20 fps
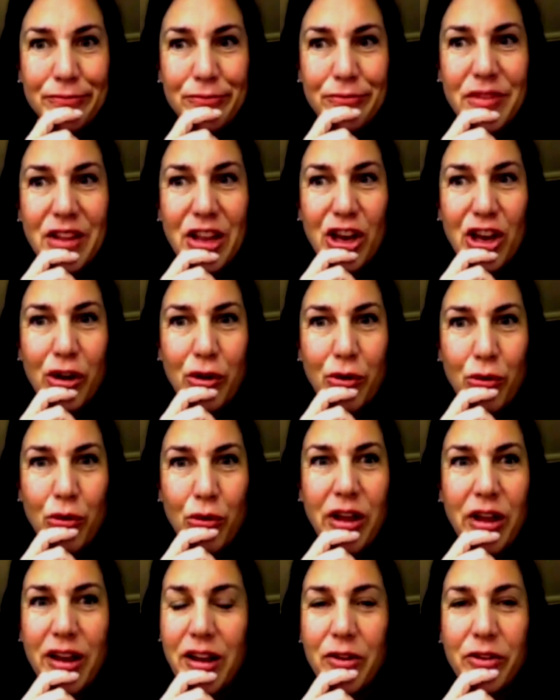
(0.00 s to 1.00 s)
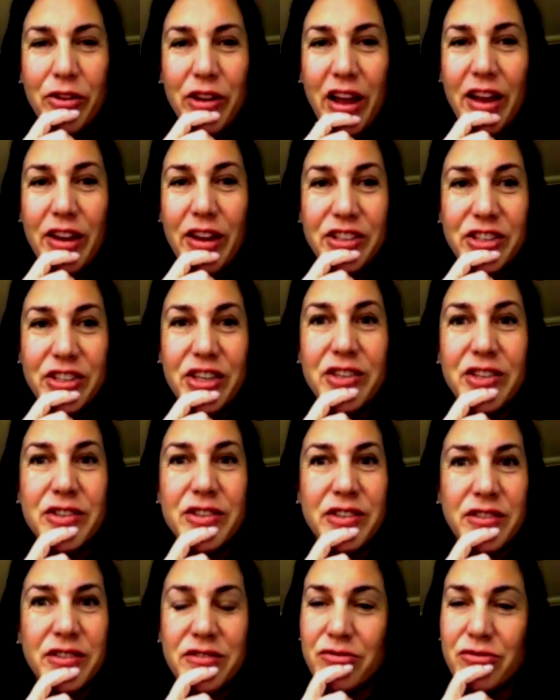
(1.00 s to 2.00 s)
you know, and I
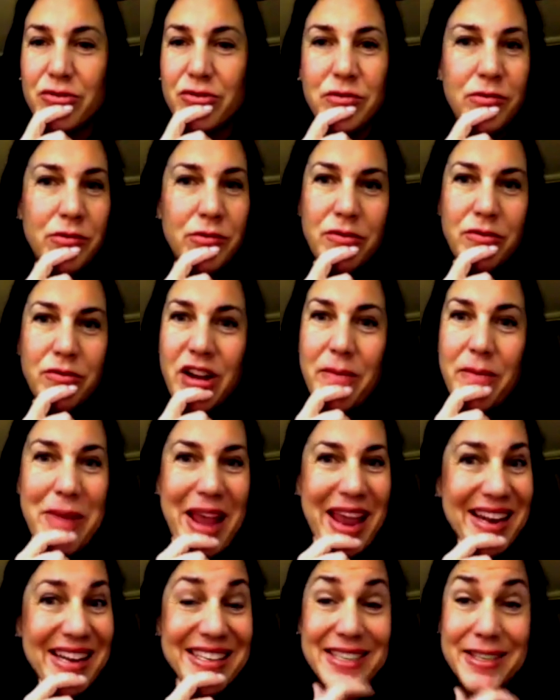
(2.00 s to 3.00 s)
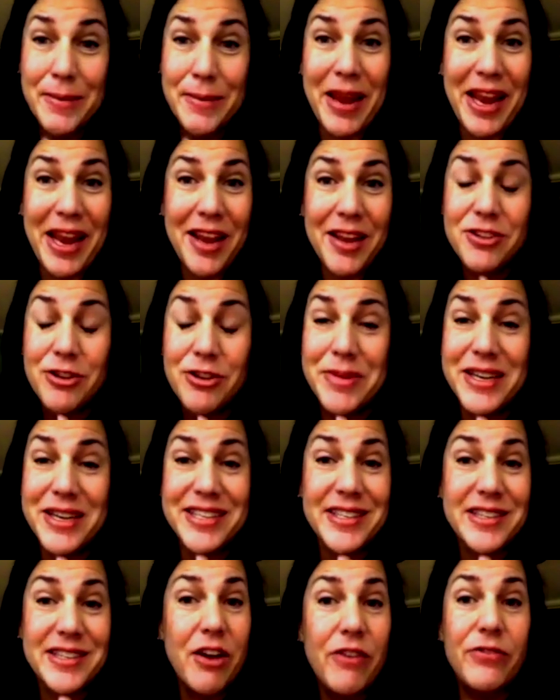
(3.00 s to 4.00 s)
just made a demand on
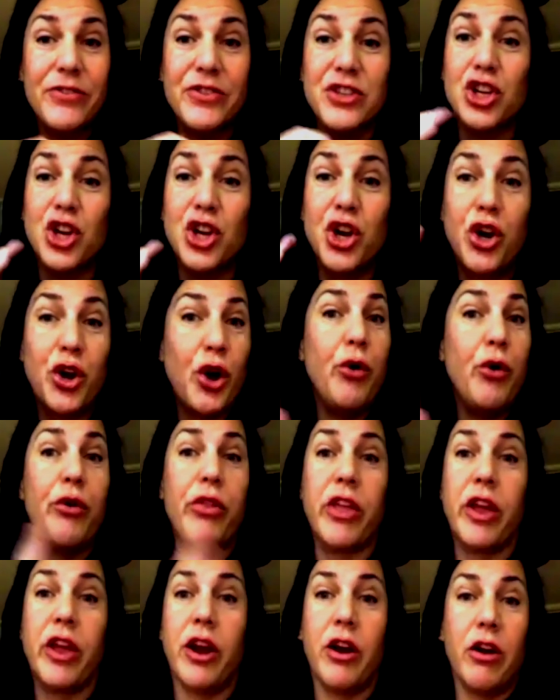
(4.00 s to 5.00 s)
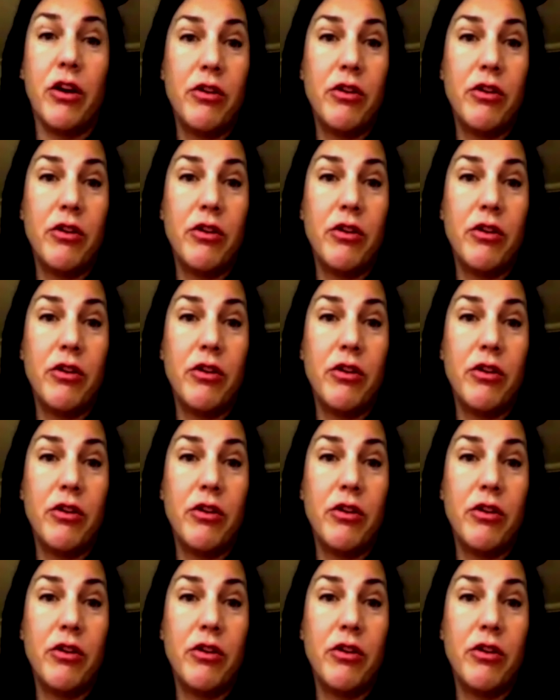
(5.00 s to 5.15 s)
myself to go there,